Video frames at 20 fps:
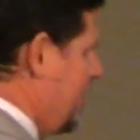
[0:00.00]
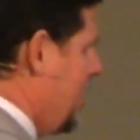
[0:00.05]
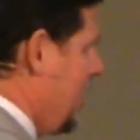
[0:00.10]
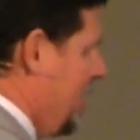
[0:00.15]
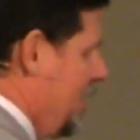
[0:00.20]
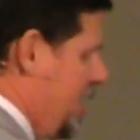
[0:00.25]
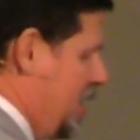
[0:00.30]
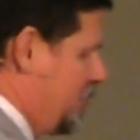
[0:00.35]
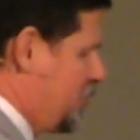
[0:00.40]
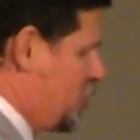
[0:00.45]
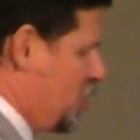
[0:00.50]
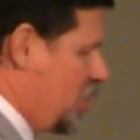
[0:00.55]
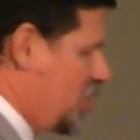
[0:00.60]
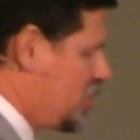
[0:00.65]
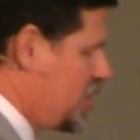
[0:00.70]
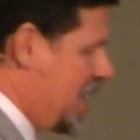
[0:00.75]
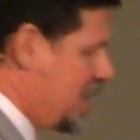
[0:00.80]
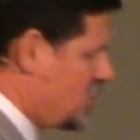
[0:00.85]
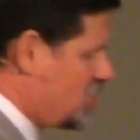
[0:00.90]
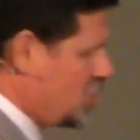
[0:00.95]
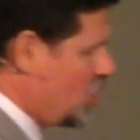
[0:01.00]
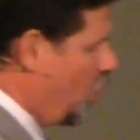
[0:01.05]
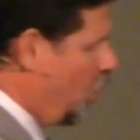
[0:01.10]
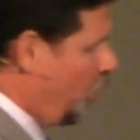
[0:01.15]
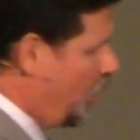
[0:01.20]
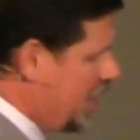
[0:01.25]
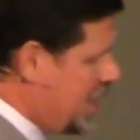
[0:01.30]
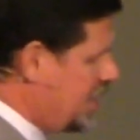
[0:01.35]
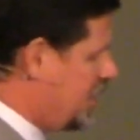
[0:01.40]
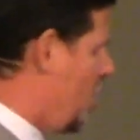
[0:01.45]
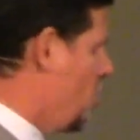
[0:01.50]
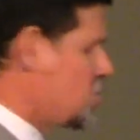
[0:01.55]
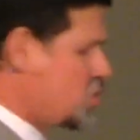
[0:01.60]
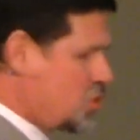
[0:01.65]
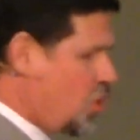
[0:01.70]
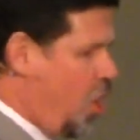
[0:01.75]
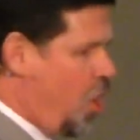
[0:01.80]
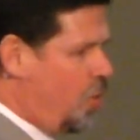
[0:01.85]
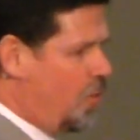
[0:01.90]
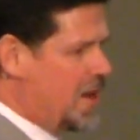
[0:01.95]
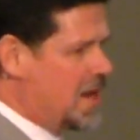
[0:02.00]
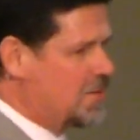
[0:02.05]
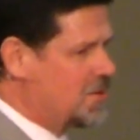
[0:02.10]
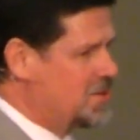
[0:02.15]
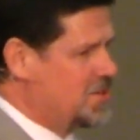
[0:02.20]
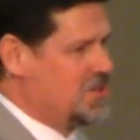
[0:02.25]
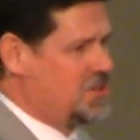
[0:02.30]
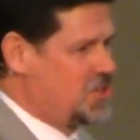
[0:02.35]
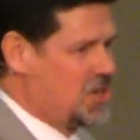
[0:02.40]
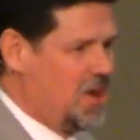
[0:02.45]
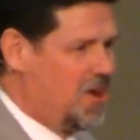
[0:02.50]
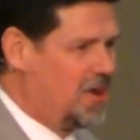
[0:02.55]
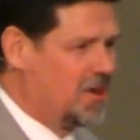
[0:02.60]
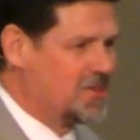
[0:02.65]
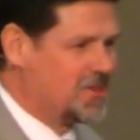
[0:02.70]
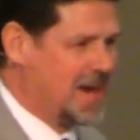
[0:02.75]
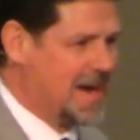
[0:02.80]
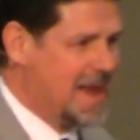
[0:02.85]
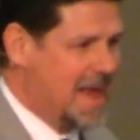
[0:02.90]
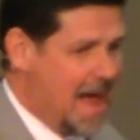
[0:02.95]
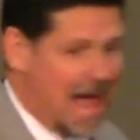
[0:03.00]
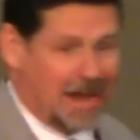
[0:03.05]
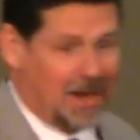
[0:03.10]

And if church has soul winning, go soul winning with your children.